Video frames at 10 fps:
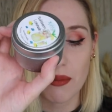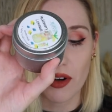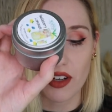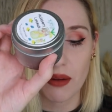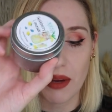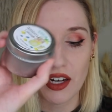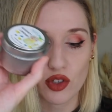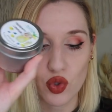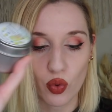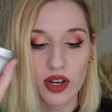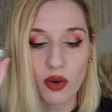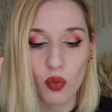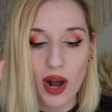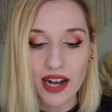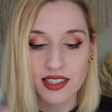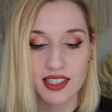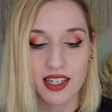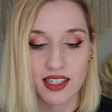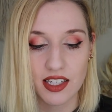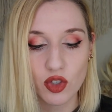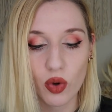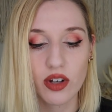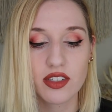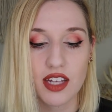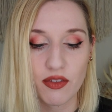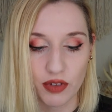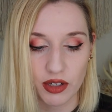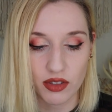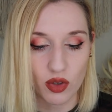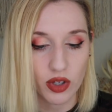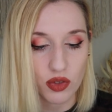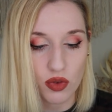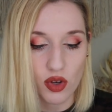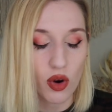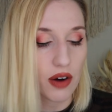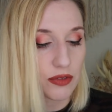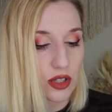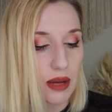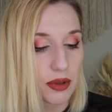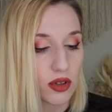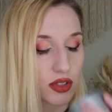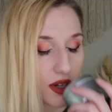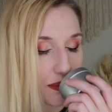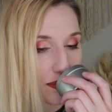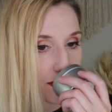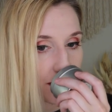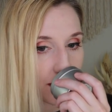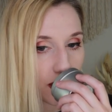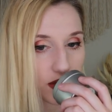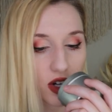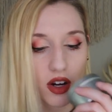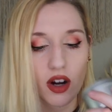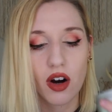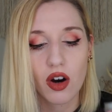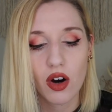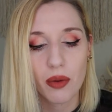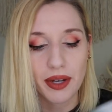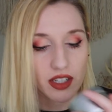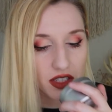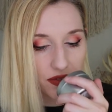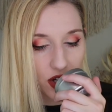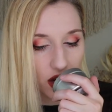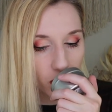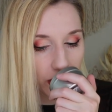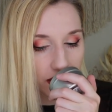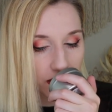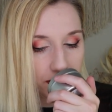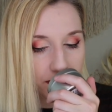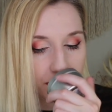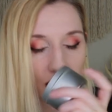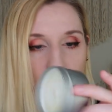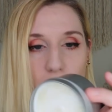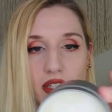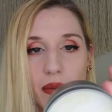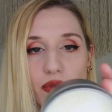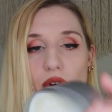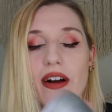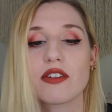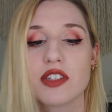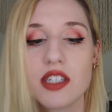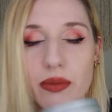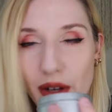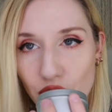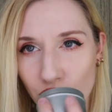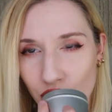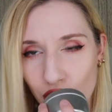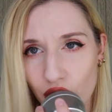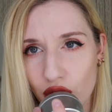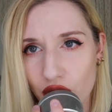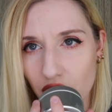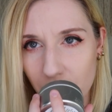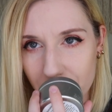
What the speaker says: American-made soy wax, essential oils, and fragrance oils with no harmful chemicals. They have a they have a cotton wick and a burn time of 12 hours. This smells good.